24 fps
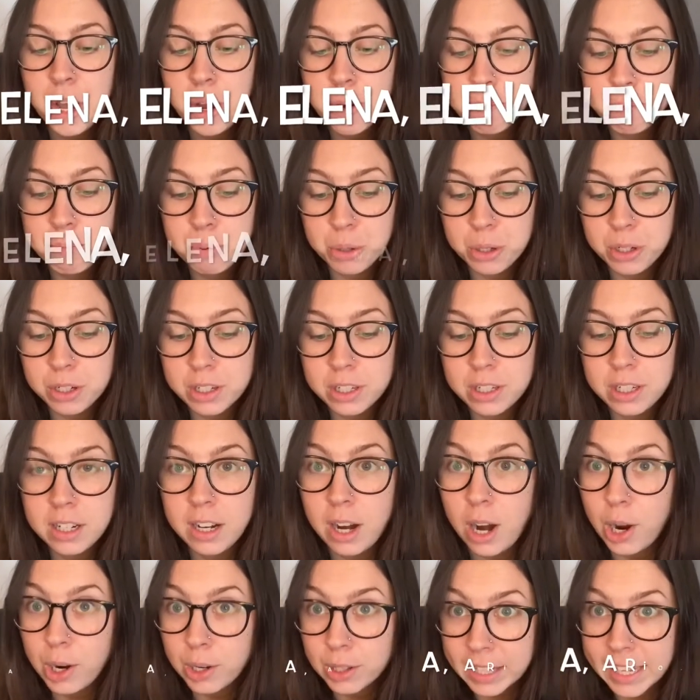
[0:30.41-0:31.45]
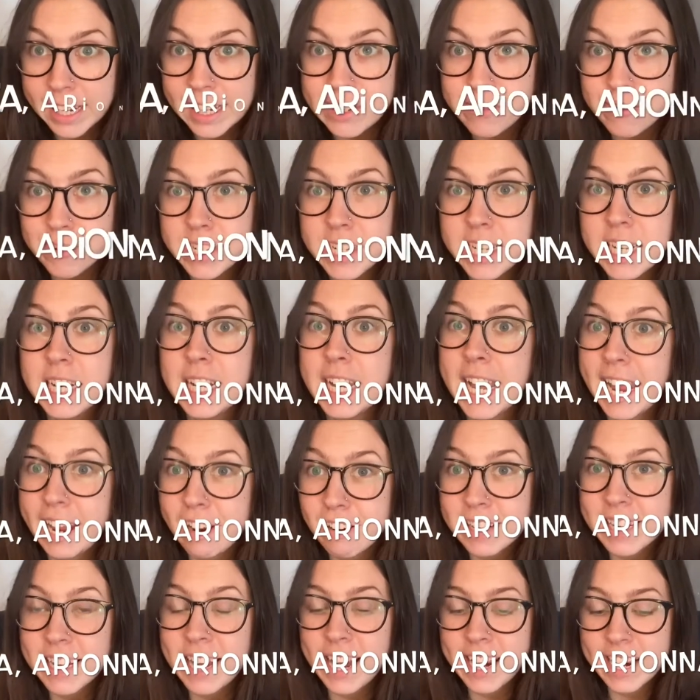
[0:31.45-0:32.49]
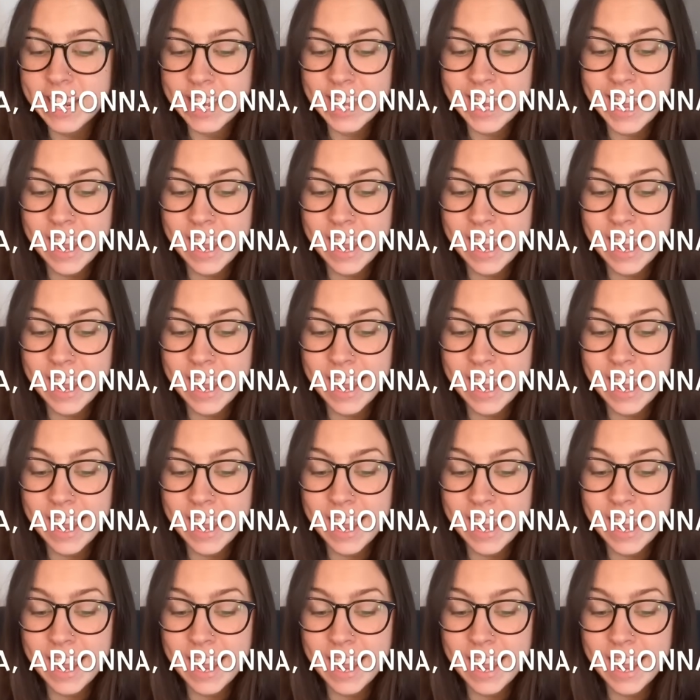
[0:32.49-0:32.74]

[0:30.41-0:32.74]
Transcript: Brooke, Arlandria, Ariana,